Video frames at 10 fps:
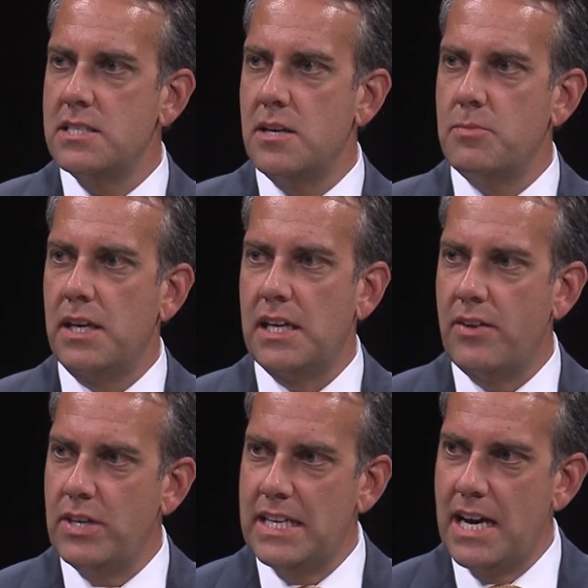something and
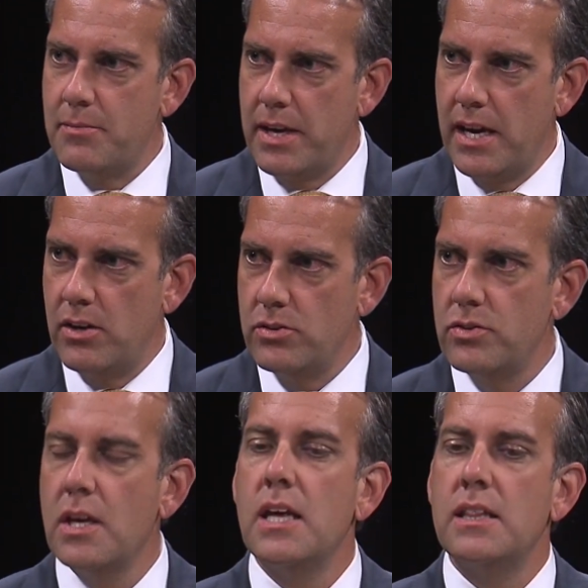every dime counts,
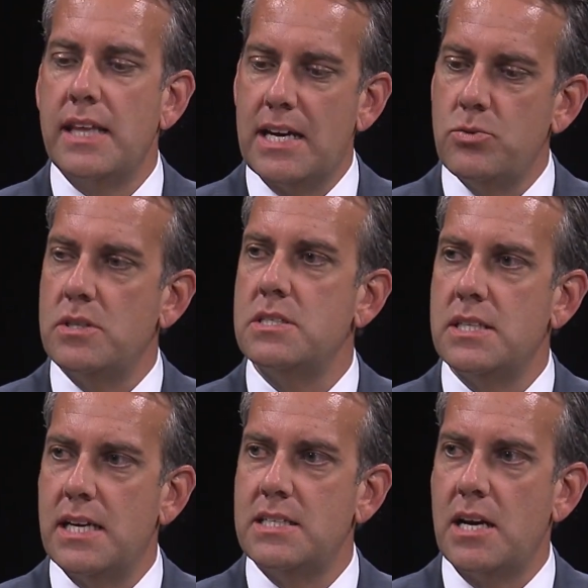that's when you see
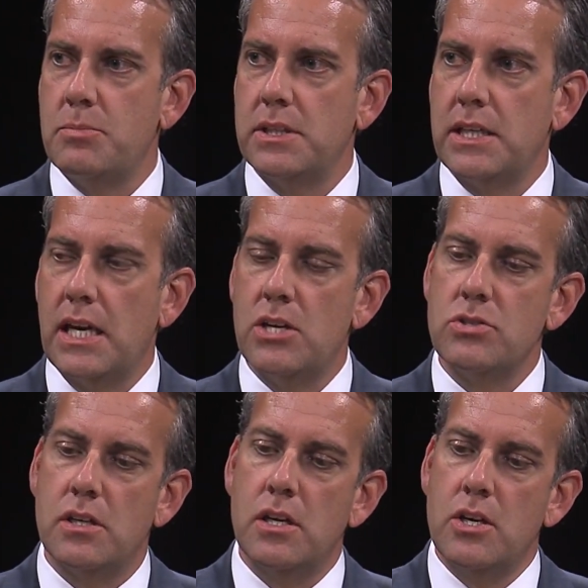that type of
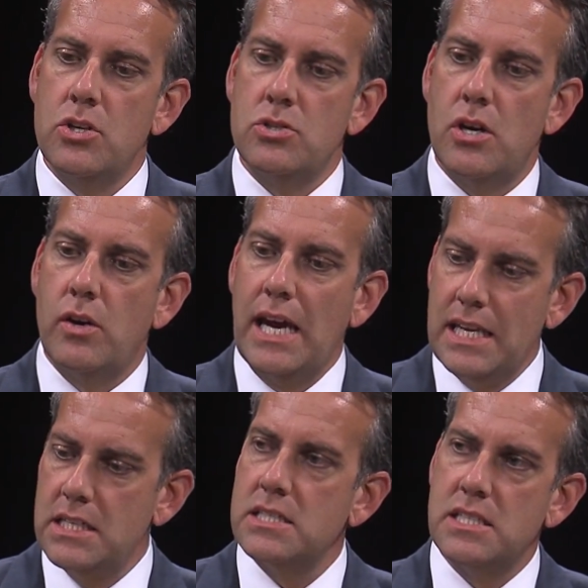litigation. So, and
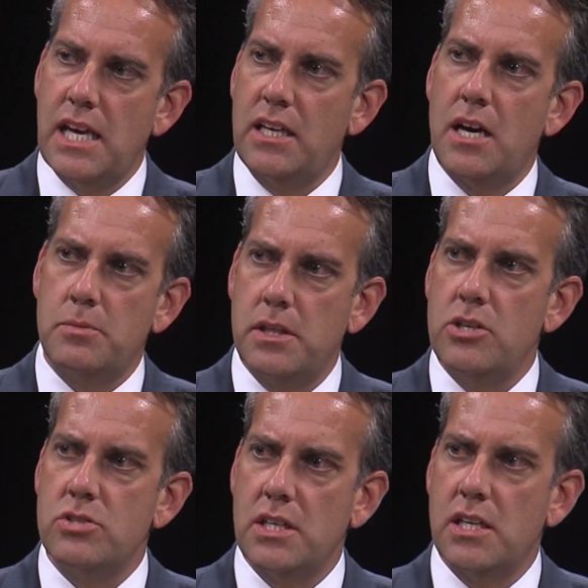it does take a couple of
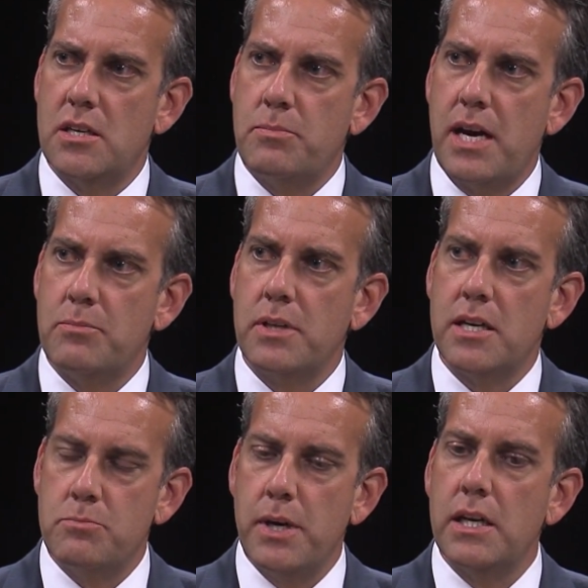years to get in the
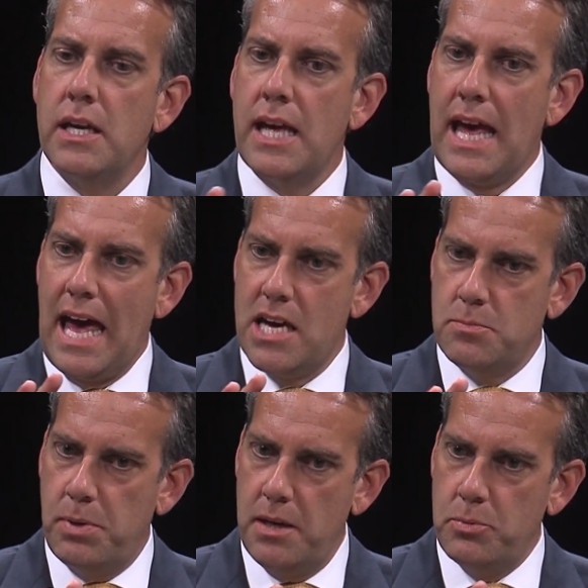pipeline. But as
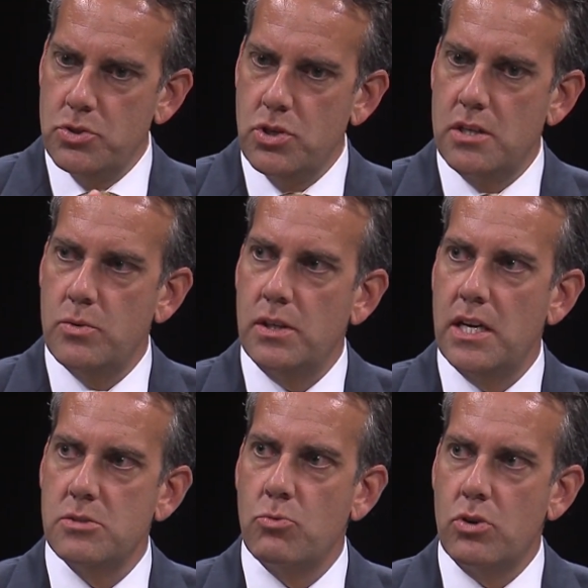people start to
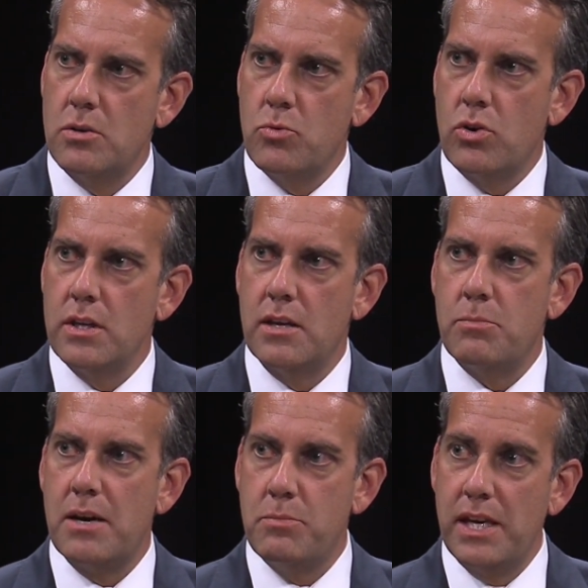realize more and more that
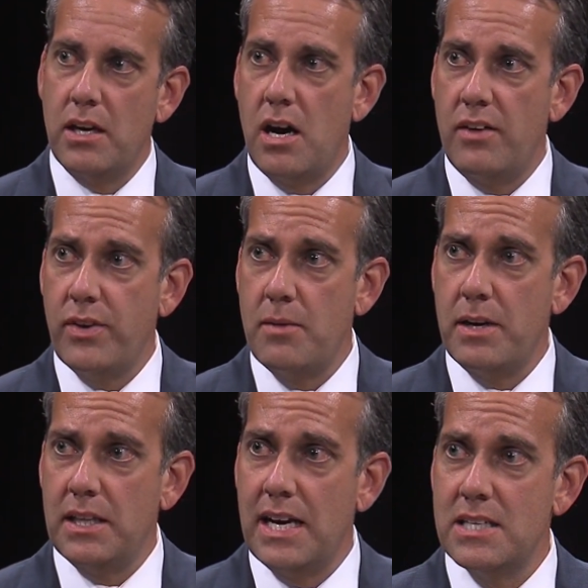by being off
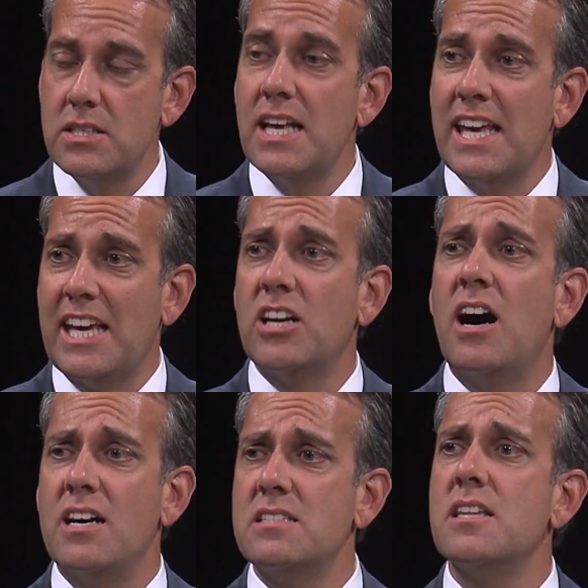MLS, it
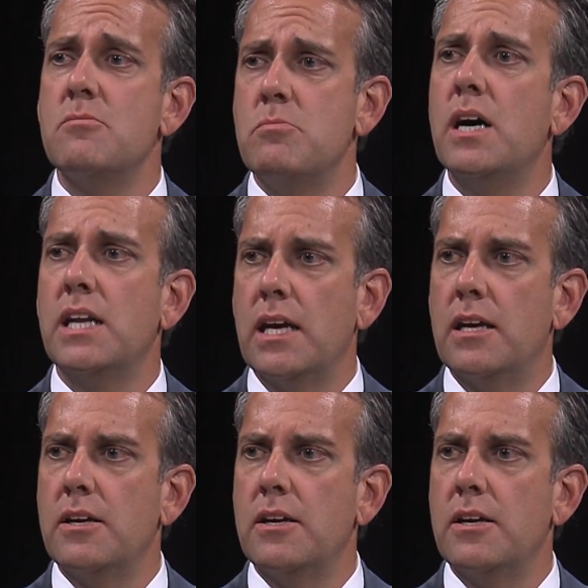costs them money,